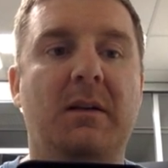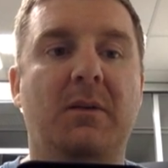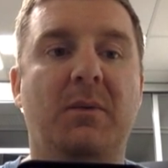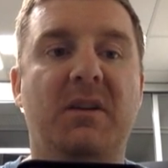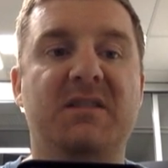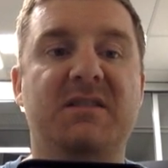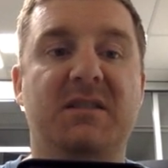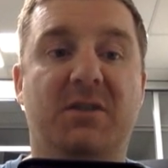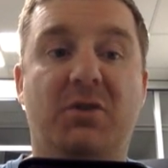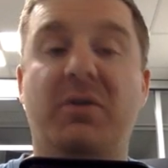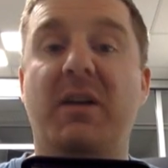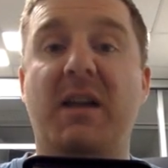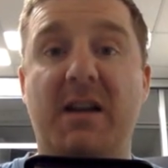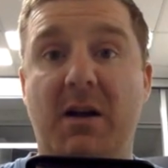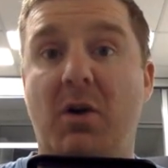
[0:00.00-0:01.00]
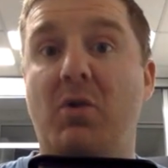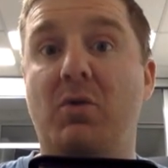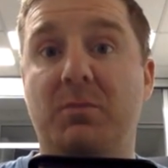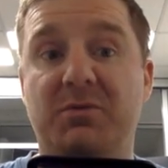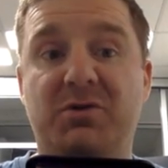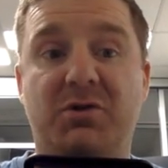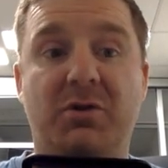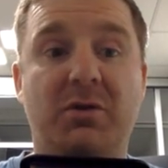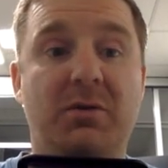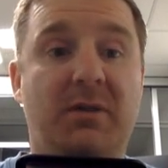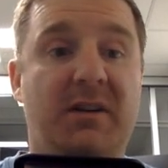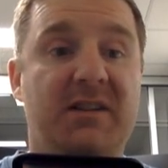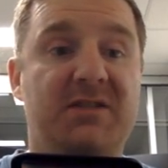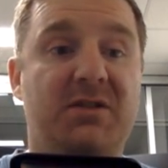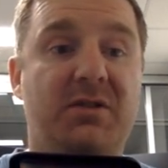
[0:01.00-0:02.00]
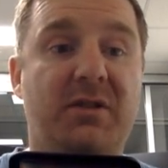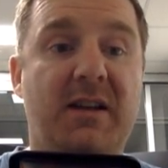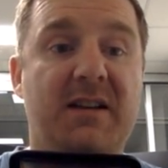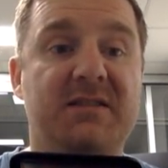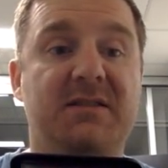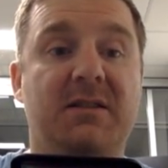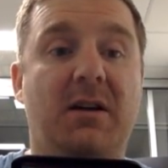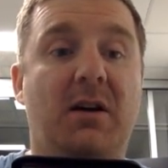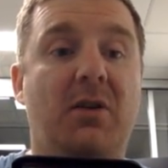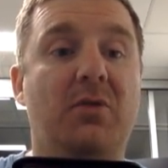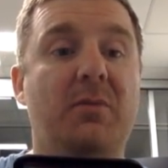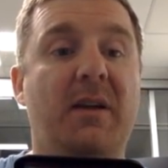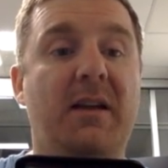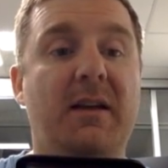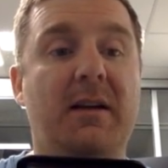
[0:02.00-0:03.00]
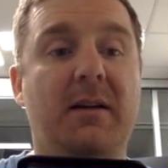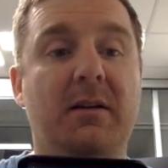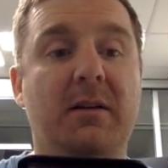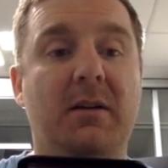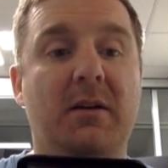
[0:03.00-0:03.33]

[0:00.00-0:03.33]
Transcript: We can see create home true, and it's created the home here.